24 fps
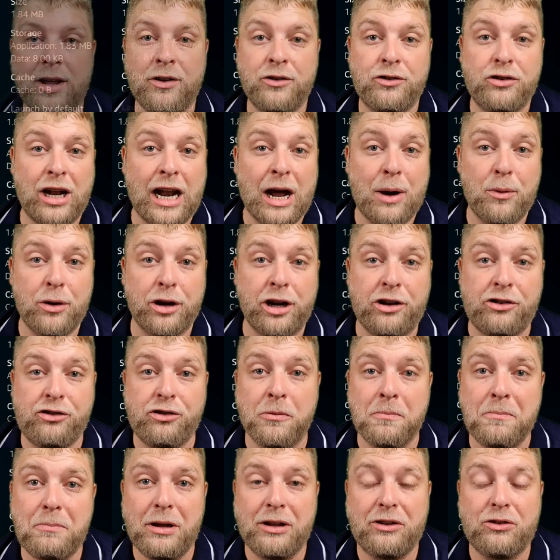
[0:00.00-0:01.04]
So now we're going to
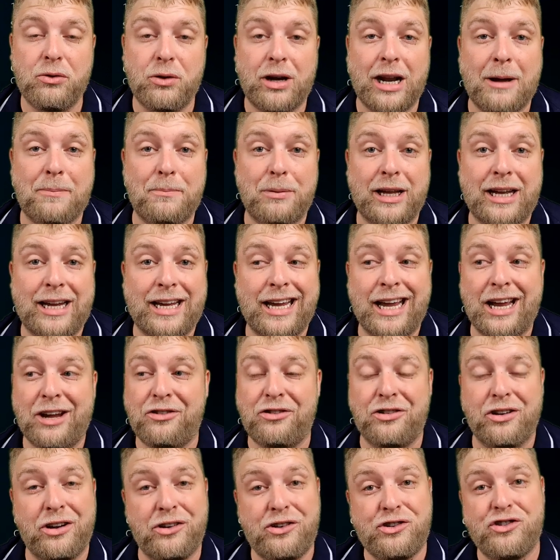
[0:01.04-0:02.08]
jump into an
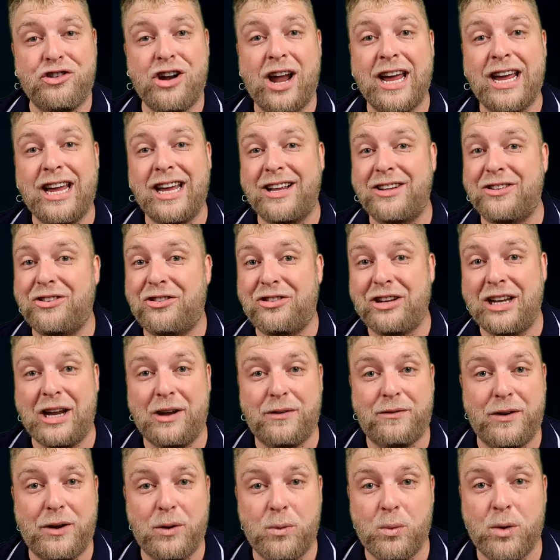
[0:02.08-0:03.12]
application and try it and see
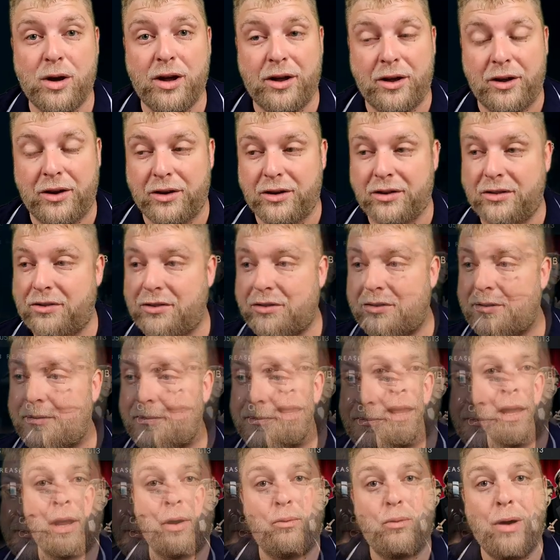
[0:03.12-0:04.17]
if it works.
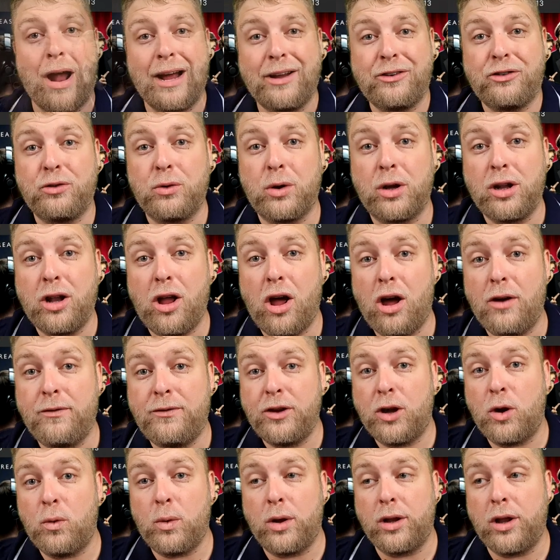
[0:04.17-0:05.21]
Right, so a lot of
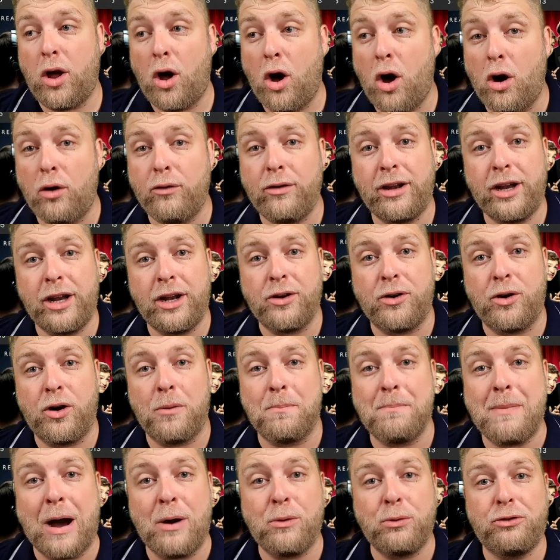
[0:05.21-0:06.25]
you will already know
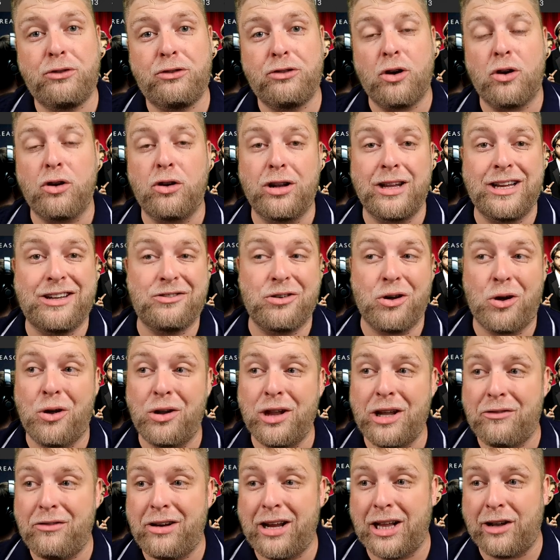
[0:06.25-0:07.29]
Mouse Toggle is
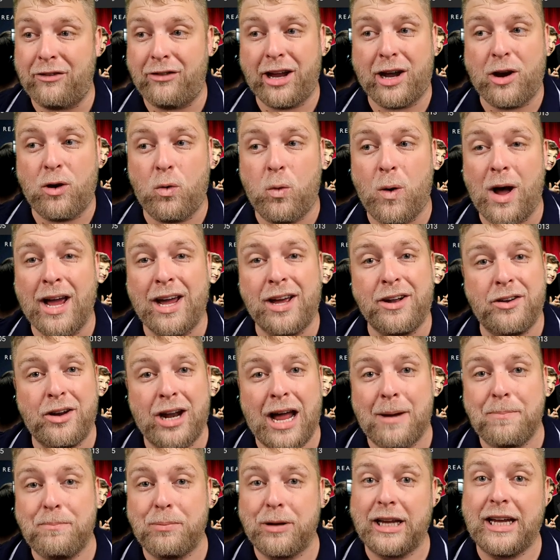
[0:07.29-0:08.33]
only really required on
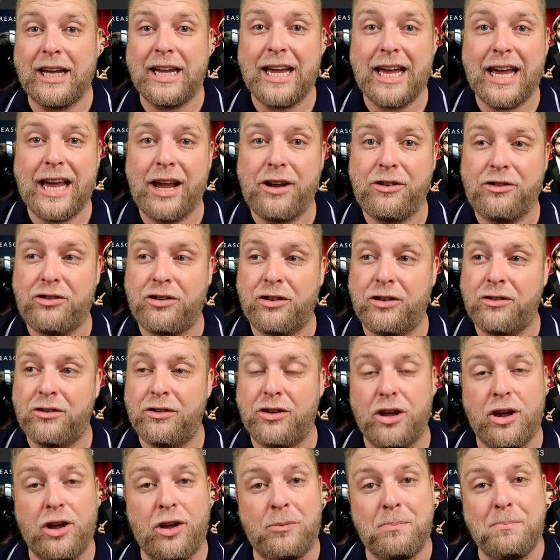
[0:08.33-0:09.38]
applications
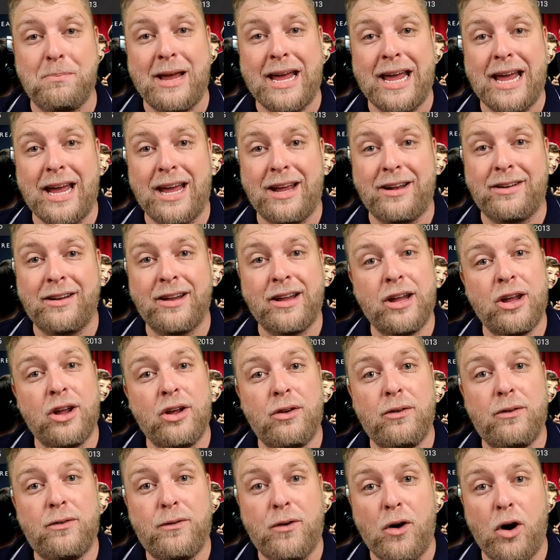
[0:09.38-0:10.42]
that are made
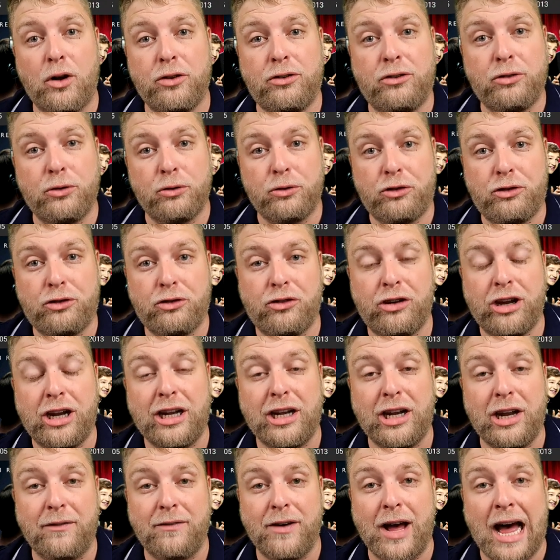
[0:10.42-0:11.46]
for touchscreen
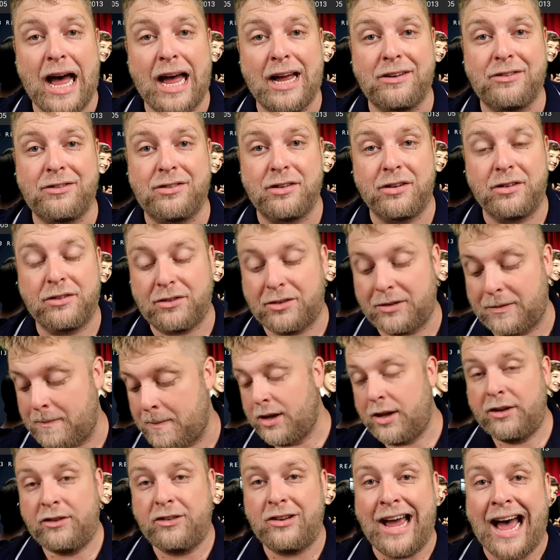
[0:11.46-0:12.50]
devices.
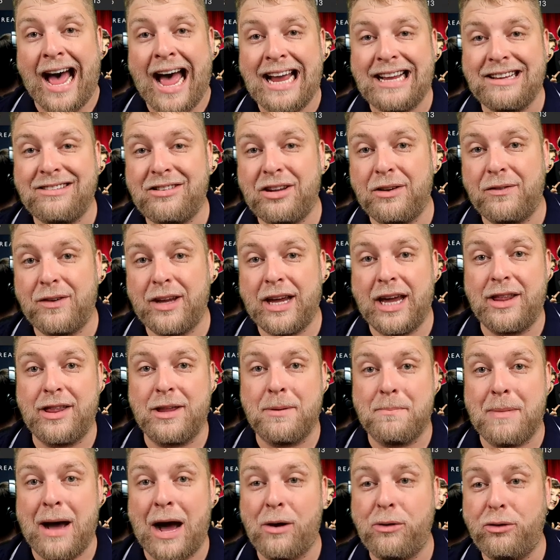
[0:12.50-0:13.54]
To activate
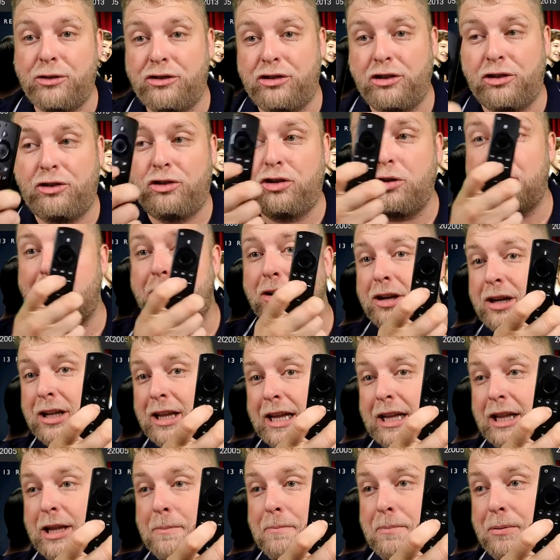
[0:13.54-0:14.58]
the mouse, you double
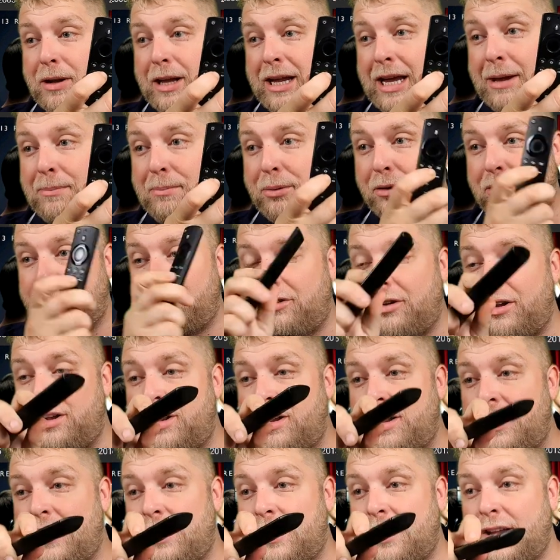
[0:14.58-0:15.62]
click the play
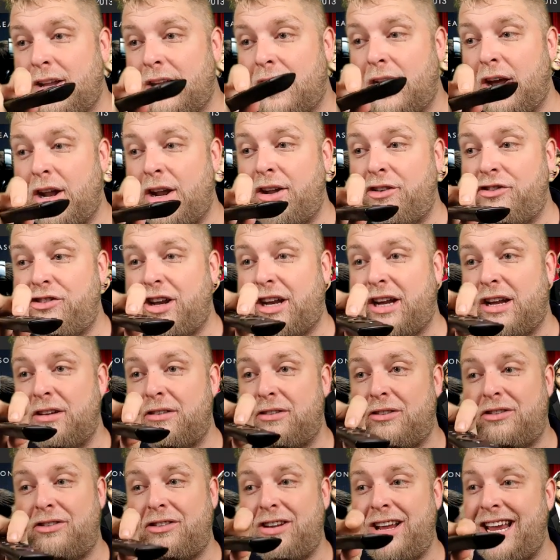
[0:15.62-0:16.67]
button. And as you
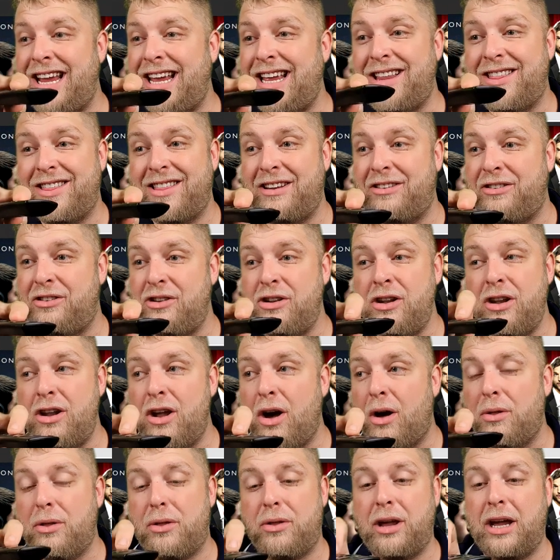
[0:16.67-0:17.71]
can see, there's
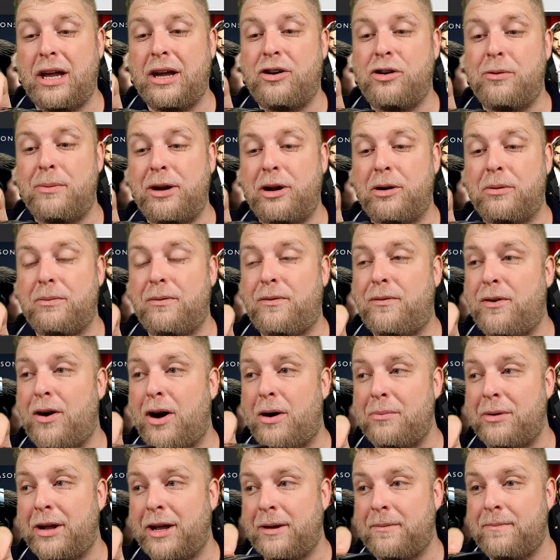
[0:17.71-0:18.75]
nothing coming up
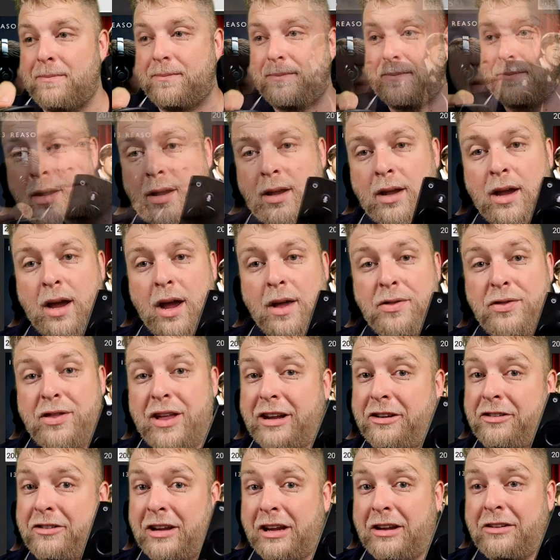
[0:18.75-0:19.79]
for me. And
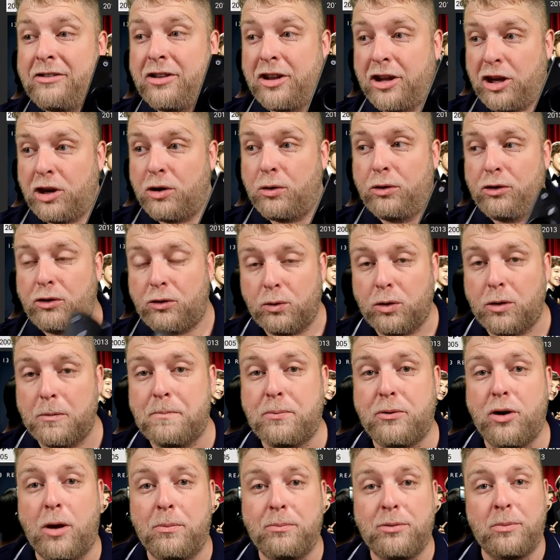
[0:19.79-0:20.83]
this is the usual
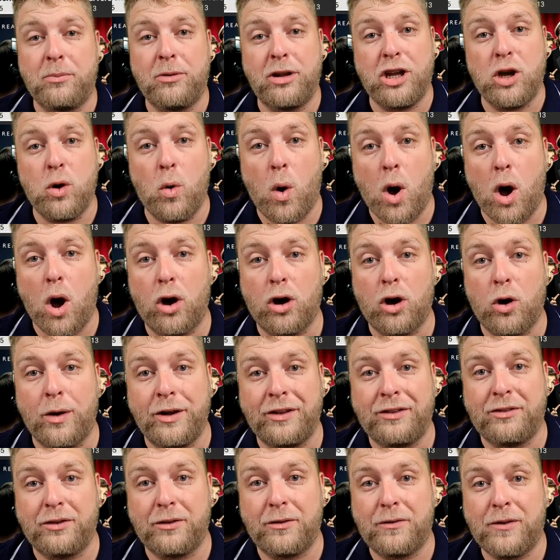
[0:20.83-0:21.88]
problem that you are
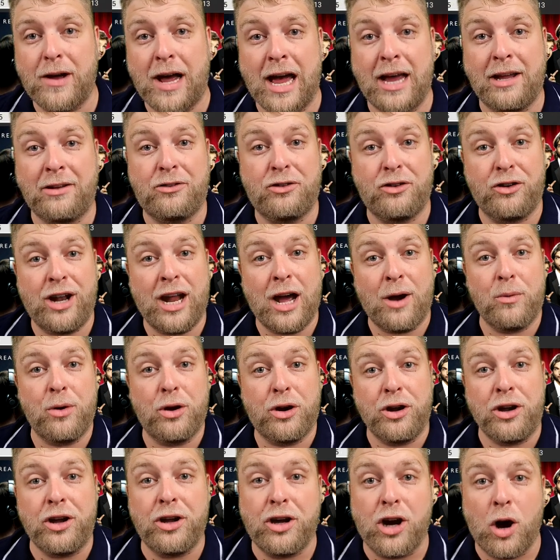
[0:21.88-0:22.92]
going to find, so now we're
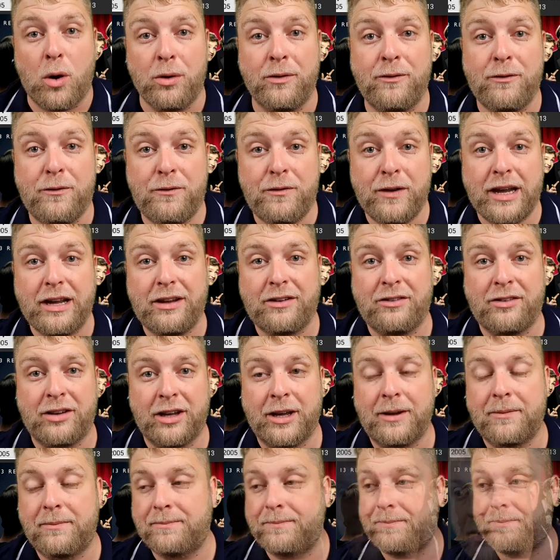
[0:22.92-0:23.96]
going to go and fix
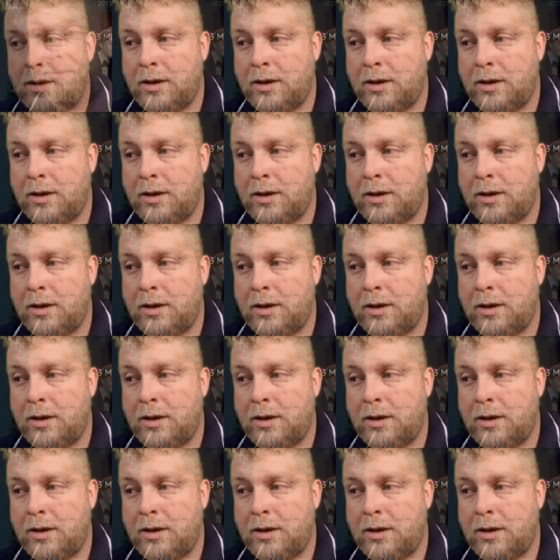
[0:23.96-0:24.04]
it.